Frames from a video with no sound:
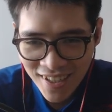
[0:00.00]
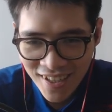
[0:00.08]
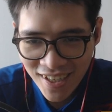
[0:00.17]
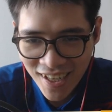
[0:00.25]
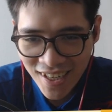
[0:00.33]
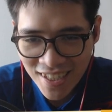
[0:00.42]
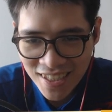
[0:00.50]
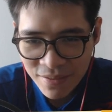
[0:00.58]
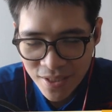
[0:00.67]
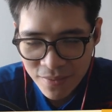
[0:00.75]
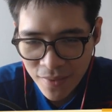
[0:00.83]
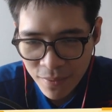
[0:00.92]
I guess I
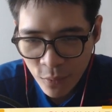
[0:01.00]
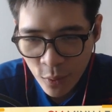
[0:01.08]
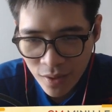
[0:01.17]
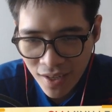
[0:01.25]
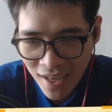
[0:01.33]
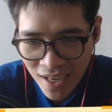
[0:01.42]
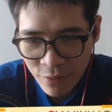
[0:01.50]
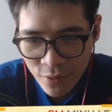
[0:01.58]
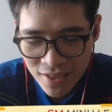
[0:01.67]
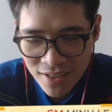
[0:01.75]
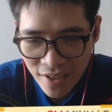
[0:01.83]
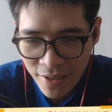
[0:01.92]
must be more careful
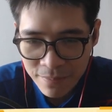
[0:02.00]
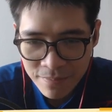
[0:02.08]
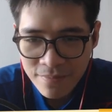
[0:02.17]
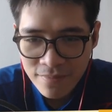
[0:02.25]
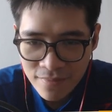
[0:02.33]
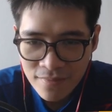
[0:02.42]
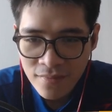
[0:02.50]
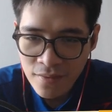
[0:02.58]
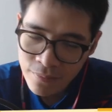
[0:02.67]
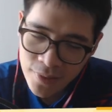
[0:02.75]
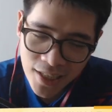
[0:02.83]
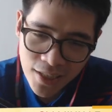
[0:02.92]
next time.
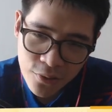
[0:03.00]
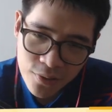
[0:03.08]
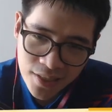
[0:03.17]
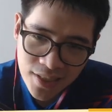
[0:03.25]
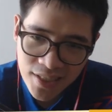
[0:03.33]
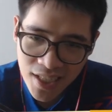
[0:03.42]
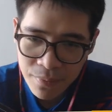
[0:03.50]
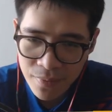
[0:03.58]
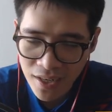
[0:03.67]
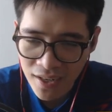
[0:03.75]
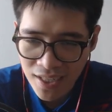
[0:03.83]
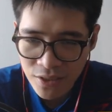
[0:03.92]
I'm not sure this can be a
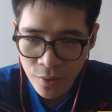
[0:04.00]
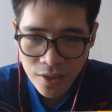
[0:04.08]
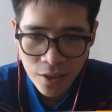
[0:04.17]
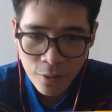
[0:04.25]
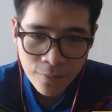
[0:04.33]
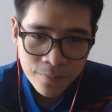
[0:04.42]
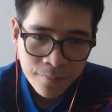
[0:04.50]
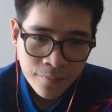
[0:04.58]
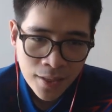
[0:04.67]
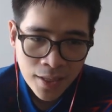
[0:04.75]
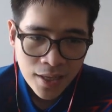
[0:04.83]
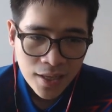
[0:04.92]
nice trick though.
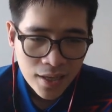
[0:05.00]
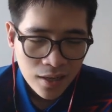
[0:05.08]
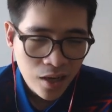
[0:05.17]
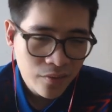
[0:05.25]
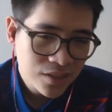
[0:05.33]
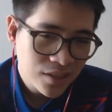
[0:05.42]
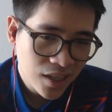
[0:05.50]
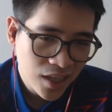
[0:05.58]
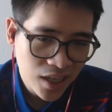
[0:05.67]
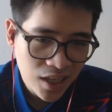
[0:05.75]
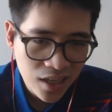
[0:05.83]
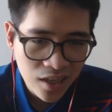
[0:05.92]

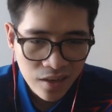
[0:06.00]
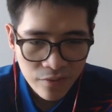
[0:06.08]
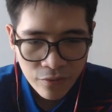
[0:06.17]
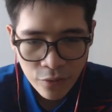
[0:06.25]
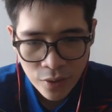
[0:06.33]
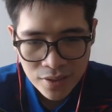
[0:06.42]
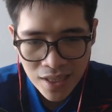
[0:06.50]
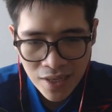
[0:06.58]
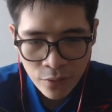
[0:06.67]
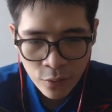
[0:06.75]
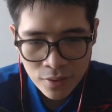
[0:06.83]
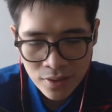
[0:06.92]
Obviously, for his
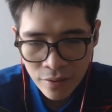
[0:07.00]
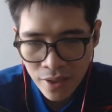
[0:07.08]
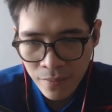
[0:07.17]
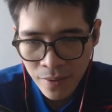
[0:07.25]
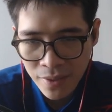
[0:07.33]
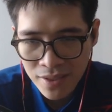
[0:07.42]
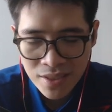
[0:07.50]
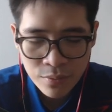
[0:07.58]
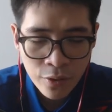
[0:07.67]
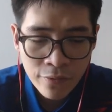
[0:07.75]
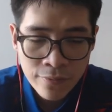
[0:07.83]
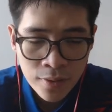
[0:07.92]
level, so he may miss this
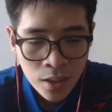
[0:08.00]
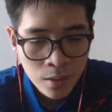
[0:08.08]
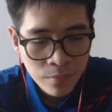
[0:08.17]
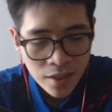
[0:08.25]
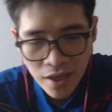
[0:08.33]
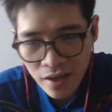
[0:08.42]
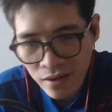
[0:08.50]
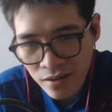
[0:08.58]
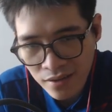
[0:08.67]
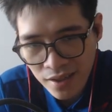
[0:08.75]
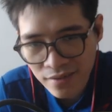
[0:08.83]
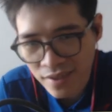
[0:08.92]
move. But here,
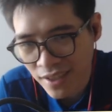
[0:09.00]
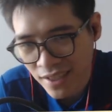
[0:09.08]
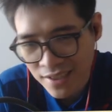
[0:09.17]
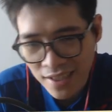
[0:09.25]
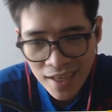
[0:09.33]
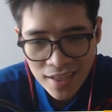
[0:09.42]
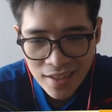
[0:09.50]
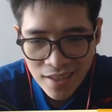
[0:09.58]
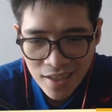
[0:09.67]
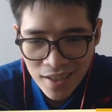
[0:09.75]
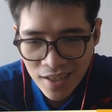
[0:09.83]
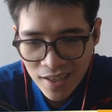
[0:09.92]
the thing is that
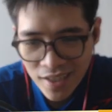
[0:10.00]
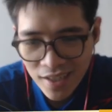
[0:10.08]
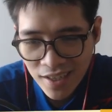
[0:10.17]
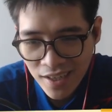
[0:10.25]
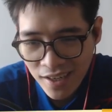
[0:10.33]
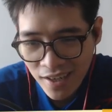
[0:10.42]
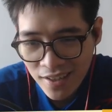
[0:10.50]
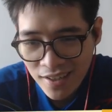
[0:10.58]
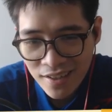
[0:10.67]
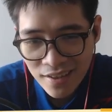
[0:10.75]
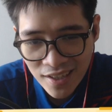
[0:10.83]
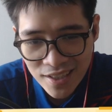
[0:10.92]
he
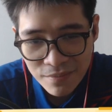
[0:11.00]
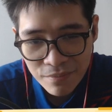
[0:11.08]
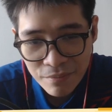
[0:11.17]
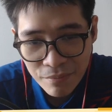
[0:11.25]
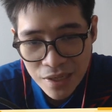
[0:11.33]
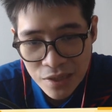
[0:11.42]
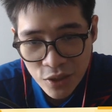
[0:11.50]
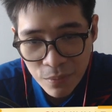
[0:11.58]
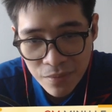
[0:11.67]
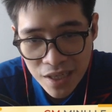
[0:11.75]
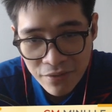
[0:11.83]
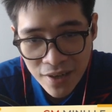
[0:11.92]
got this bishop
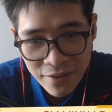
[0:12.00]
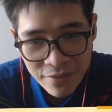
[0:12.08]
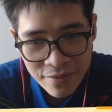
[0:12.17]
d5